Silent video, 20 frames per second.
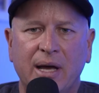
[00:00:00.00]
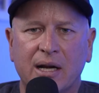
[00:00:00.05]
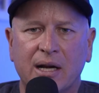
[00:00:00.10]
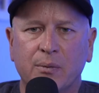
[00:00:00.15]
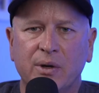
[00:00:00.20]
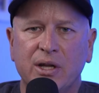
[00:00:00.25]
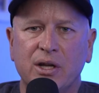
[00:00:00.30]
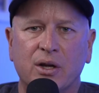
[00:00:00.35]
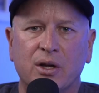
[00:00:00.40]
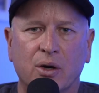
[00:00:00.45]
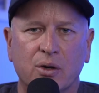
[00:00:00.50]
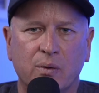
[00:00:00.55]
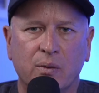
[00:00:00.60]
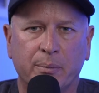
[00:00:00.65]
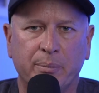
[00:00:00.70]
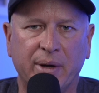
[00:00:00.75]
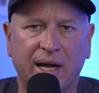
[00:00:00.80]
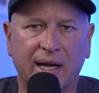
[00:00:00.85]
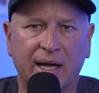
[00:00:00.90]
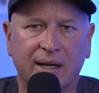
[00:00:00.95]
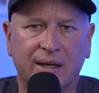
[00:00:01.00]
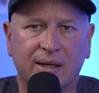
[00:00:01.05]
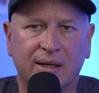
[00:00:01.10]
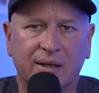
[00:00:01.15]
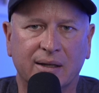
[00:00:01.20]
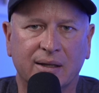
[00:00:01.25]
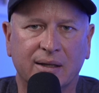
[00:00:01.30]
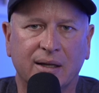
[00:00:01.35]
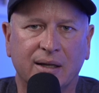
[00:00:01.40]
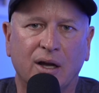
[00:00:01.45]
matter when you go to a bank
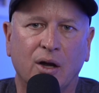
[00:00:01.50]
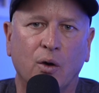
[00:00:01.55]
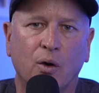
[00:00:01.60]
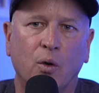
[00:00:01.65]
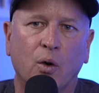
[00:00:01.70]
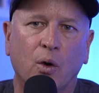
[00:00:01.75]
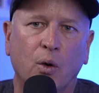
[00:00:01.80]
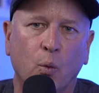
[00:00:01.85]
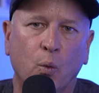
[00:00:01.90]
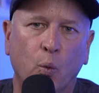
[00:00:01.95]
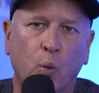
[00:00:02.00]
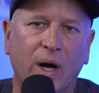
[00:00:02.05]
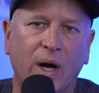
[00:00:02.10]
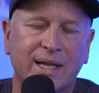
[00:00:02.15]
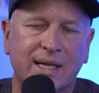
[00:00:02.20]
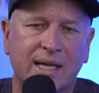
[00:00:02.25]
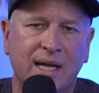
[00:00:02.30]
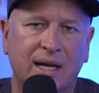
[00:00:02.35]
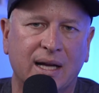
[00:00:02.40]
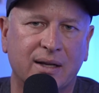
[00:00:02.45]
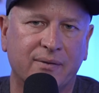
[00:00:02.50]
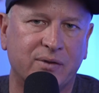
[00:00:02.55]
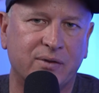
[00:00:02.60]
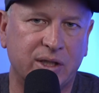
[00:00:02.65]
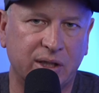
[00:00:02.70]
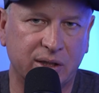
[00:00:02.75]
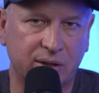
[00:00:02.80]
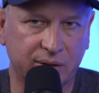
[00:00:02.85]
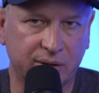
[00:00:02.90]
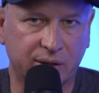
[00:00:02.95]
what kind of
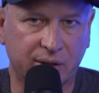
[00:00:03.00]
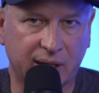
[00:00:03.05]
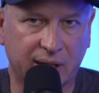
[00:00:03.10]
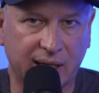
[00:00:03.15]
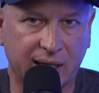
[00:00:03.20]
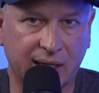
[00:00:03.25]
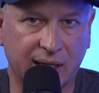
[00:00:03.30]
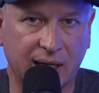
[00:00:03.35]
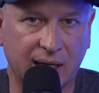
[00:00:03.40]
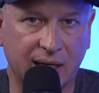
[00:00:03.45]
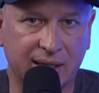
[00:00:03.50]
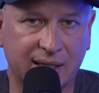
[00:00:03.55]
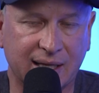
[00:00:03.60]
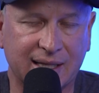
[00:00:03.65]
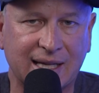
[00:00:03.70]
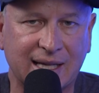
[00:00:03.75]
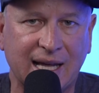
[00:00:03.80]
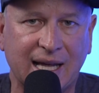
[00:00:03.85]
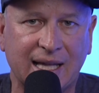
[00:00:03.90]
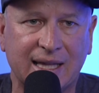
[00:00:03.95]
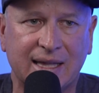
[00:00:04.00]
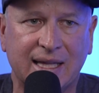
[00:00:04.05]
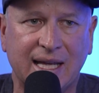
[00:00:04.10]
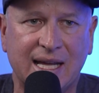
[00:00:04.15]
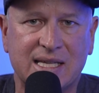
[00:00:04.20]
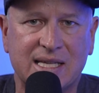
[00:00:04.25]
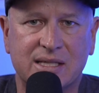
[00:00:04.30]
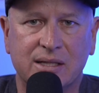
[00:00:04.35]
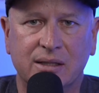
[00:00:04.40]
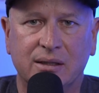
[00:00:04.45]
deal you're getting on it,
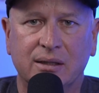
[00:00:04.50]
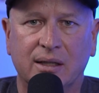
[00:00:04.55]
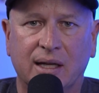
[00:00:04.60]
they still